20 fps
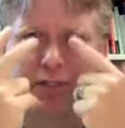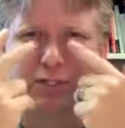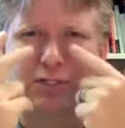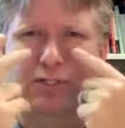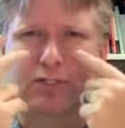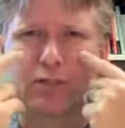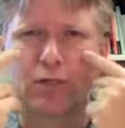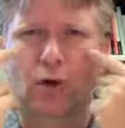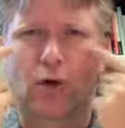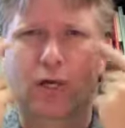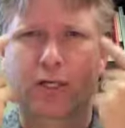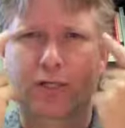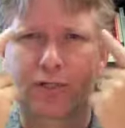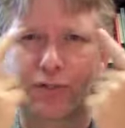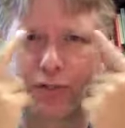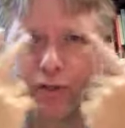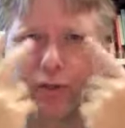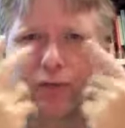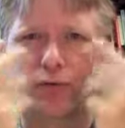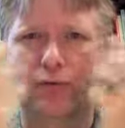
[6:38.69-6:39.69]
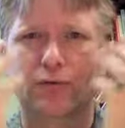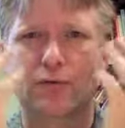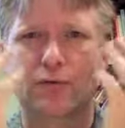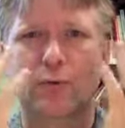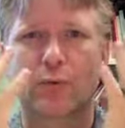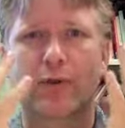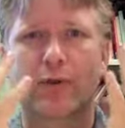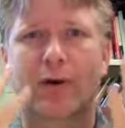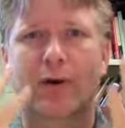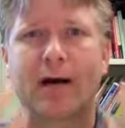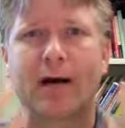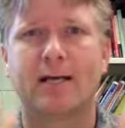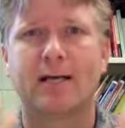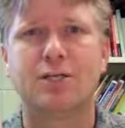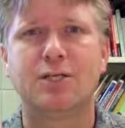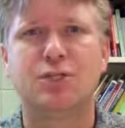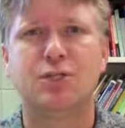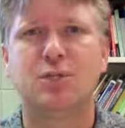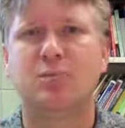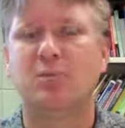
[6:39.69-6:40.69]
and they're just dark circles
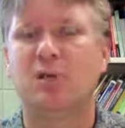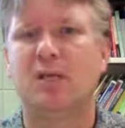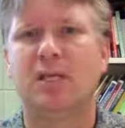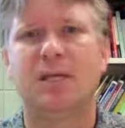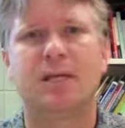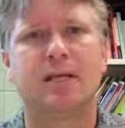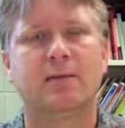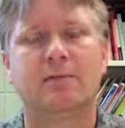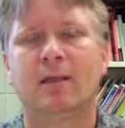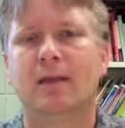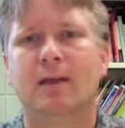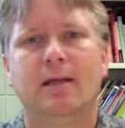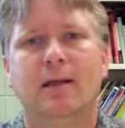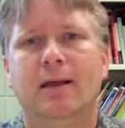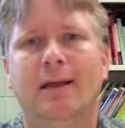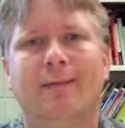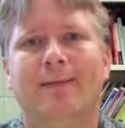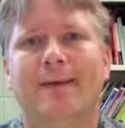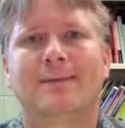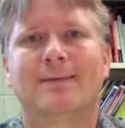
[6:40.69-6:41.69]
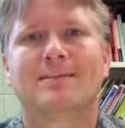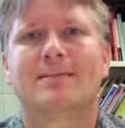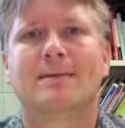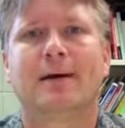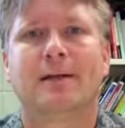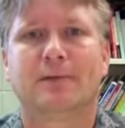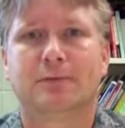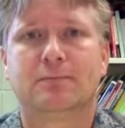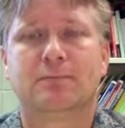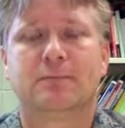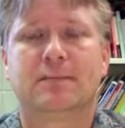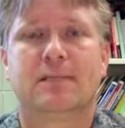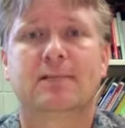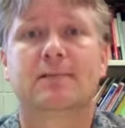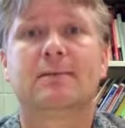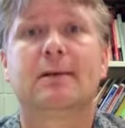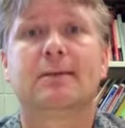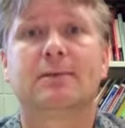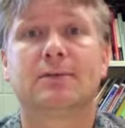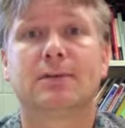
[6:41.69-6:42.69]
where their eyes should be, and that's
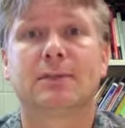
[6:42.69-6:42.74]
not